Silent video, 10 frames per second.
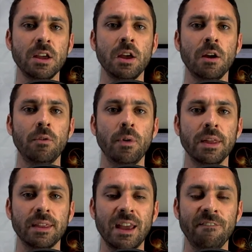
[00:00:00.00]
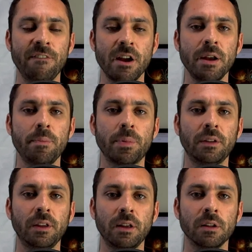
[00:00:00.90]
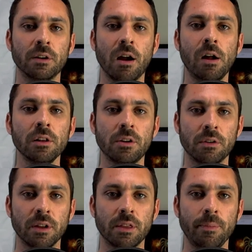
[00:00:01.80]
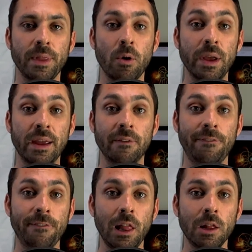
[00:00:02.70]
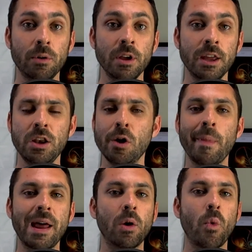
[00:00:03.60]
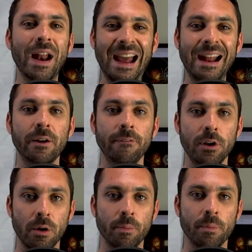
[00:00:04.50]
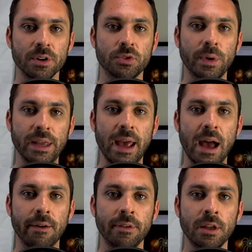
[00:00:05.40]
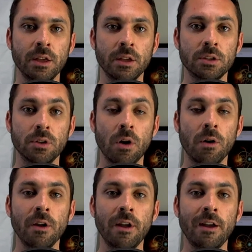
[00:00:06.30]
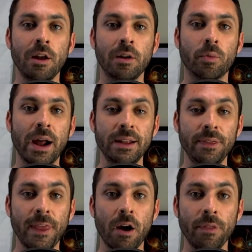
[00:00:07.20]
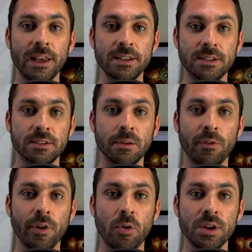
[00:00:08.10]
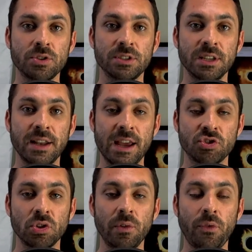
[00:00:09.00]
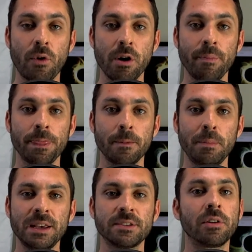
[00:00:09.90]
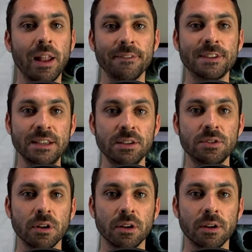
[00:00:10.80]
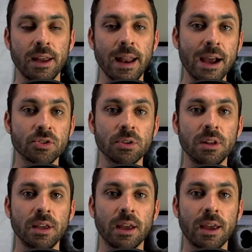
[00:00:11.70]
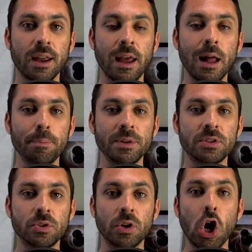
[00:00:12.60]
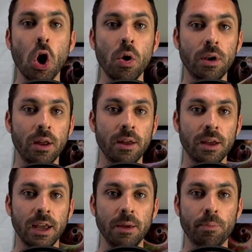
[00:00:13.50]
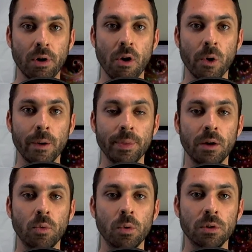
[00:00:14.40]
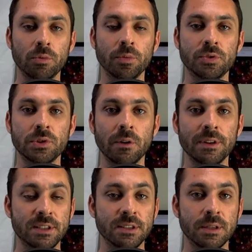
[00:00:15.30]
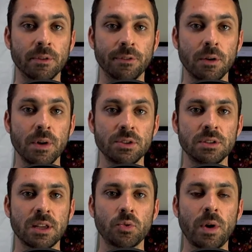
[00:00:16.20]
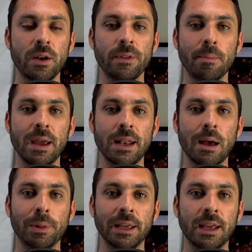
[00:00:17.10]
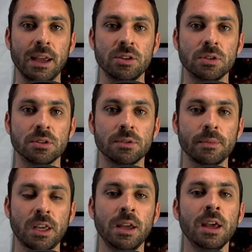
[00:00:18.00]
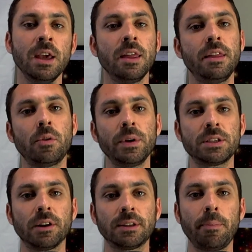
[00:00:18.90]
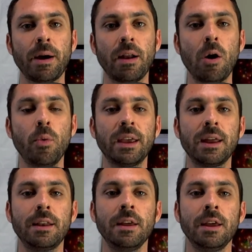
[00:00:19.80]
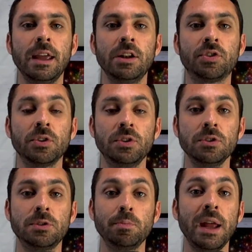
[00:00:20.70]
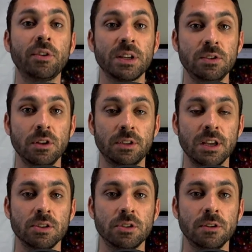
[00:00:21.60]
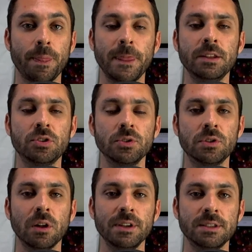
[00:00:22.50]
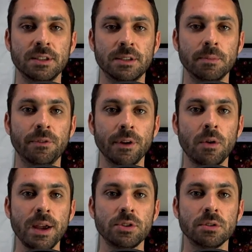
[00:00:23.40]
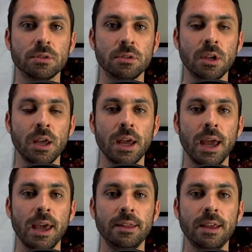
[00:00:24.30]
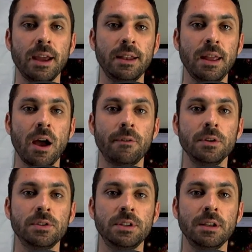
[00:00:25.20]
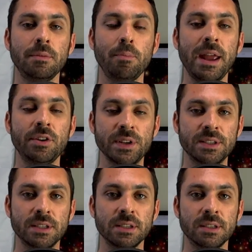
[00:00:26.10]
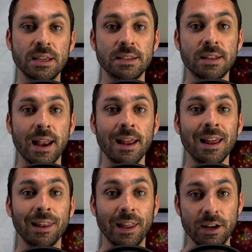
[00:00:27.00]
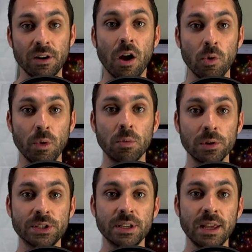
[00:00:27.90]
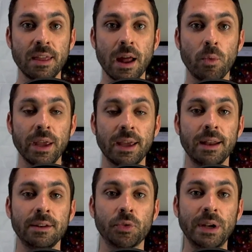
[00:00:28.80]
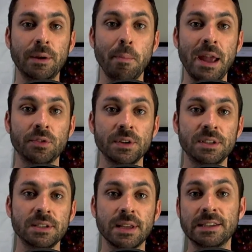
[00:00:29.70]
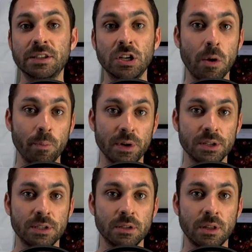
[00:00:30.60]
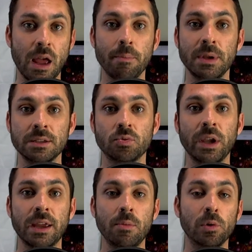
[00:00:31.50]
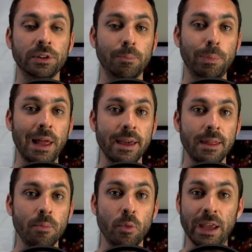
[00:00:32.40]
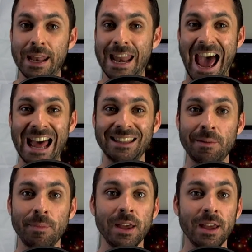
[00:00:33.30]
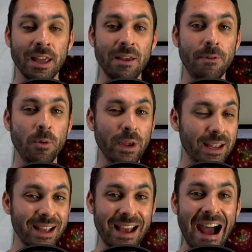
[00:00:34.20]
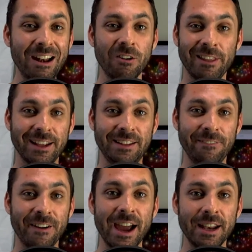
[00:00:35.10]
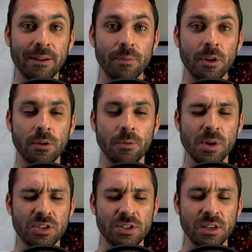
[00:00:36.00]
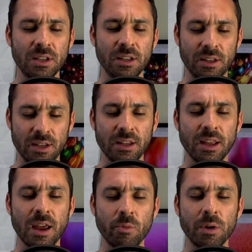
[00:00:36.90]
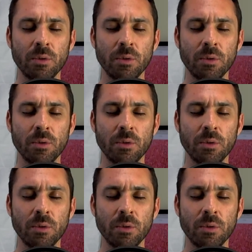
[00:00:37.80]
with a very particular algorithm that we can follow no matter what kind of numbers we have. So writing down a system of equations in echelon form makes our lives easier and actually can help us to code a program that will solve a system of equations. That's one of the main applications. Then we talked about how we can introduce matrix notation into solving system of equations. And the idea of using matrices is that later on we will see that we can treat matrices as numbers. That means we can multiply them, we can add them, even we can kind of like divide them, which in the end we will